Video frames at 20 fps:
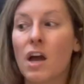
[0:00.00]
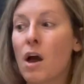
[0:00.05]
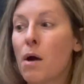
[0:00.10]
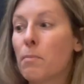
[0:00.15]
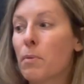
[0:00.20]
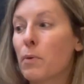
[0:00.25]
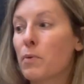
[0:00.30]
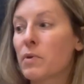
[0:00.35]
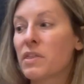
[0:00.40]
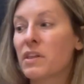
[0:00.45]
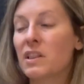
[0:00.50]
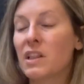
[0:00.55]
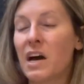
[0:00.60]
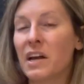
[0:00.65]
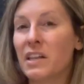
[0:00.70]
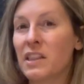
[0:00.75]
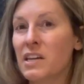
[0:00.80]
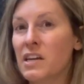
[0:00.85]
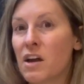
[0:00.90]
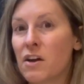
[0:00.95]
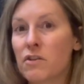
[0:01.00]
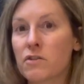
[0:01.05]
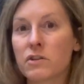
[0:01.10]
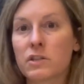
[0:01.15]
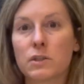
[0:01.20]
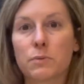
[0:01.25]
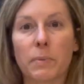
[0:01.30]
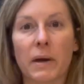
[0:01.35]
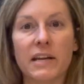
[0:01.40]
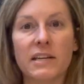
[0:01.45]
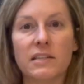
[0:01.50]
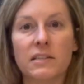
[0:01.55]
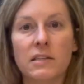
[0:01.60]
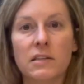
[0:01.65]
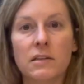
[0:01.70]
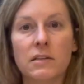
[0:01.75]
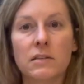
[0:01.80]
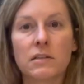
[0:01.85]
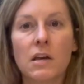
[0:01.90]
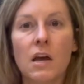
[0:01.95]
But with a lot of the other
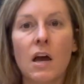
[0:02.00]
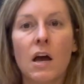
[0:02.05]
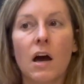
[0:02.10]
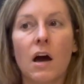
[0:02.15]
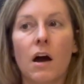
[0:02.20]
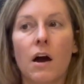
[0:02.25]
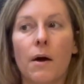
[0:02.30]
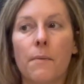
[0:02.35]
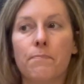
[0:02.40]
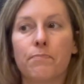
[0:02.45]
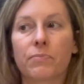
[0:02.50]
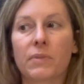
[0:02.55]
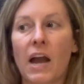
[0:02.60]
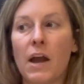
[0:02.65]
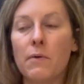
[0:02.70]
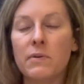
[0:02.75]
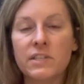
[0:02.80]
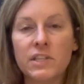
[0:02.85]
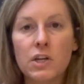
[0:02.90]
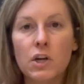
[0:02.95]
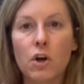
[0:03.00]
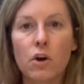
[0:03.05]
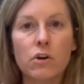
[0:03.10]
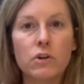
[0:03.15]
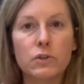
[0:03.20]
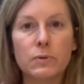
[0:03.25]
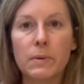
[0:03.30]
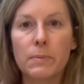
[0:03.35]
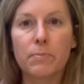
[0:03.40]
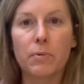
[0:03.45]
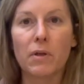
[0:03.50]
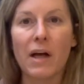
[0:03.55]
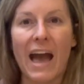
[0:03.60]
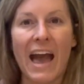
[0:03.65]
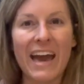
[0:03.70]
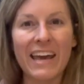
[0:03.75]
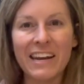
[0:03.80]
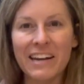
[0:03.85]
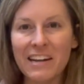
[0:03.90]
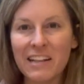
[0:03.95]
spices, I always encourage people,
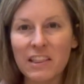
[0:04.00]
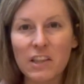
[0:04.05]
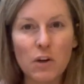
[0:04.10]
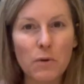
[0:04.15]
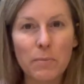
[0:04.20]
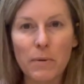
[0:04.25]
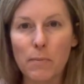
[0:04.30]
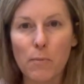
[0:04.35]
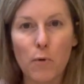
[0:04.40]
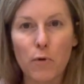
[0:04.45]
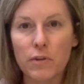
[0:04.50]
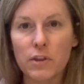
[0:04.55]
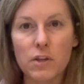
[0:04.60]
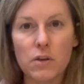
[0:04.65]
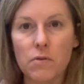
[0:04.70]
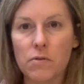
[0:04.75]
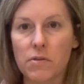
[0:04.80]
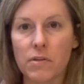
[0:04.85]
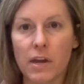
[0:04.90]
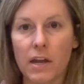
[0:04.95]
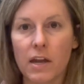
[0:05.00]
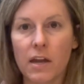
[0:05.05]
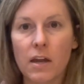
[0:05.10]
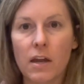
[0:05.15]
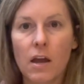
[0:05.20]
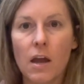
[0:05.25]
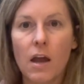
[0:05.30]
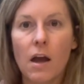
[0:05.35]
add in a little bit more than you think.